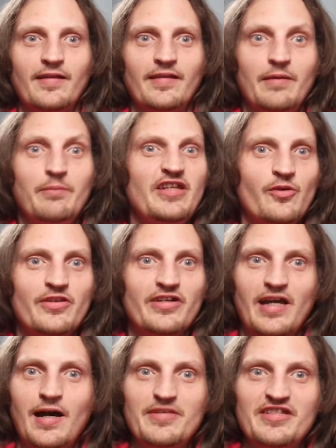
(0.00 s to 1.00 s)
Let me know in the
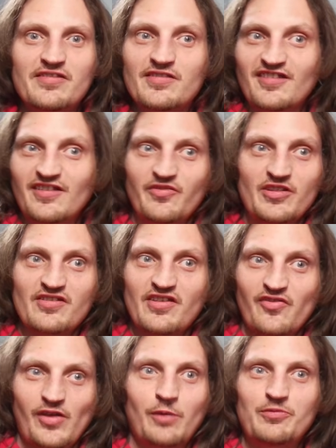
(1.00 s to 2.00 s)
comments if
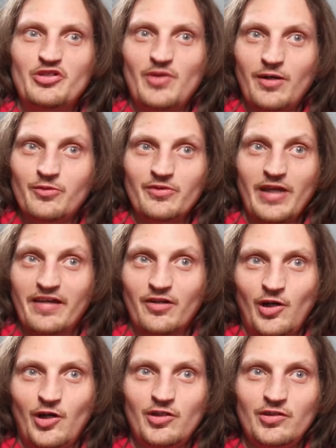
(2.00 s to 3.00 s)
this helped you out at
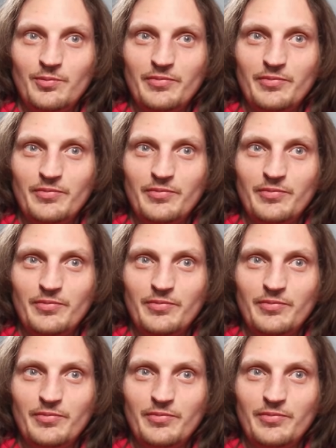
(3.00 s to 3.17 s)
all,